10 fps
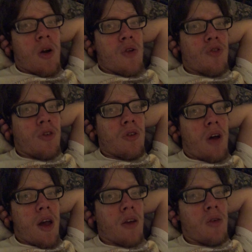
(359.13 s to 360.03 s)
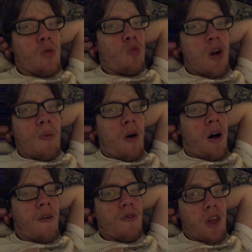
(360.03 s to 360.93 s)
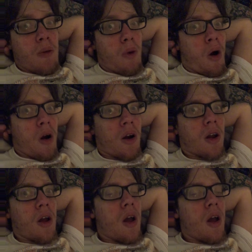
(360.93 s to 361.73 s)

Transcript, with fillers: Coaster Tycoon ripoff Theme Park.